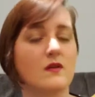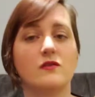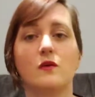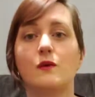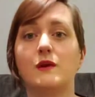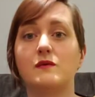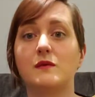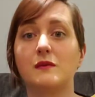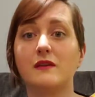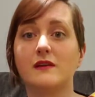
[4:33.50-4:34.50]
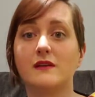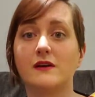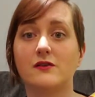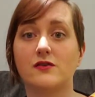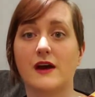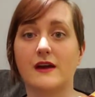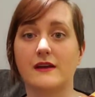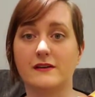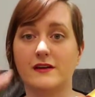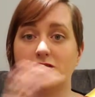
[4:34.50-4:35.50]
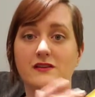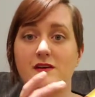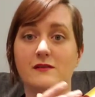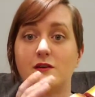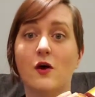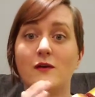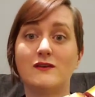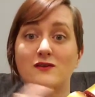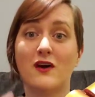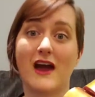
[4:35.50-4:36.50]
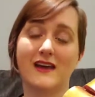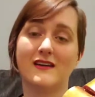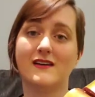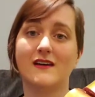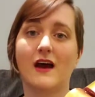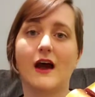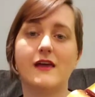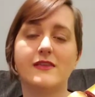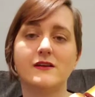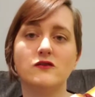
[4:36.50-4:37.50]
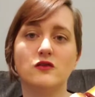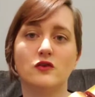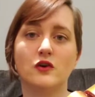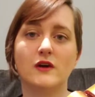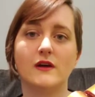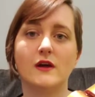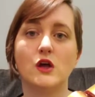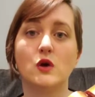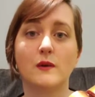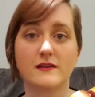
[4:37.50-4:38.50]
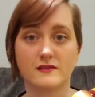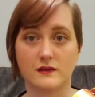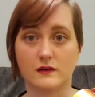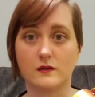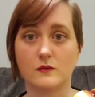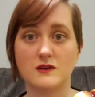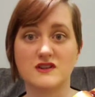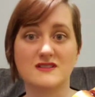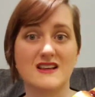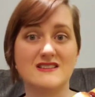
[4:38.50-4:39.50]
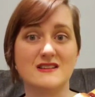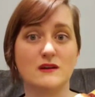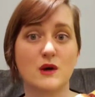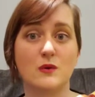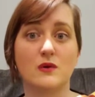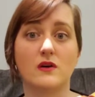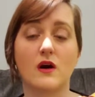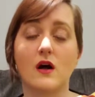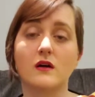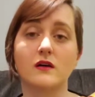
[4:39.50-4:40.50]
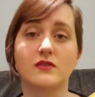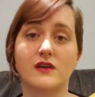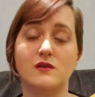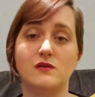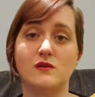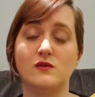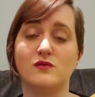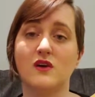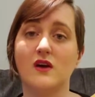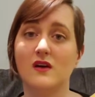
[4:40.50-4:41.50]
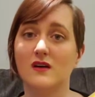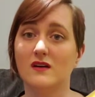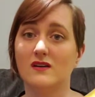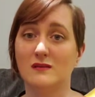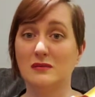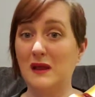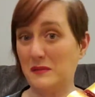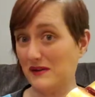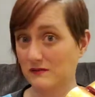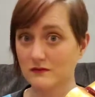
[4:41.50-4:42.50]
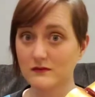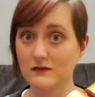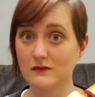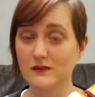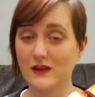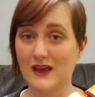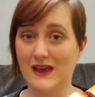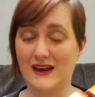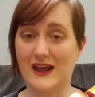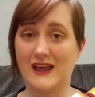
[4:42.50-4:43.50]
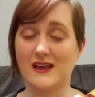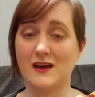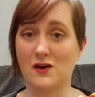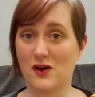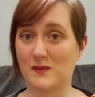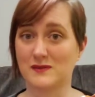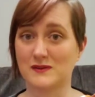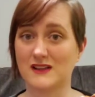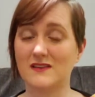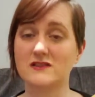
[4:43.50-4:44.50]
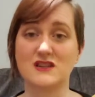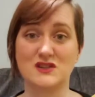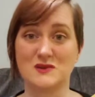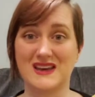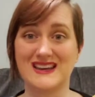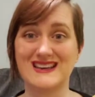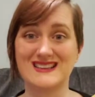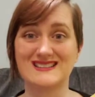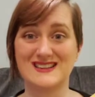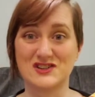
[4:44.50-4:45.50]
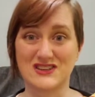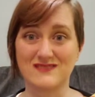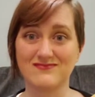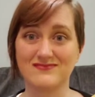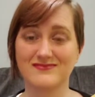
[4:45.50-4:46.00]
So when it was completely clear and dry and I touched it and I was like, oh, it's dry, I then took Quick Seal, which is a silicone caulk that you use in plumbing, and I grabbed some gloves because you cannot get this on your skin,